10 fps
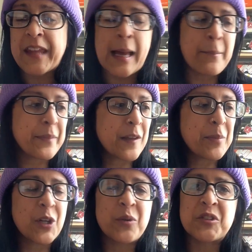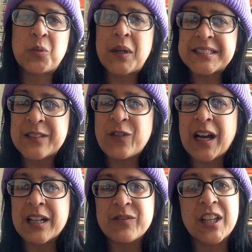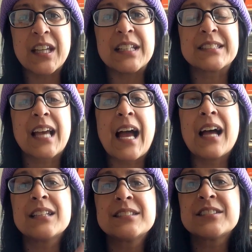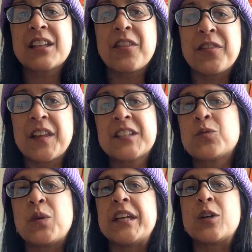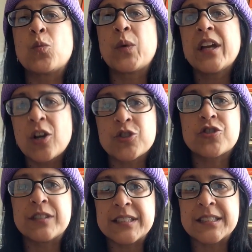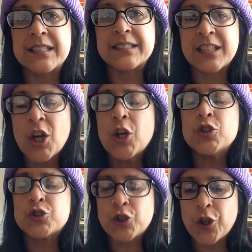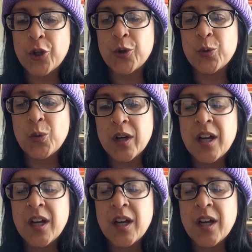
Yep, they've been going 25 years, and this week we are treated to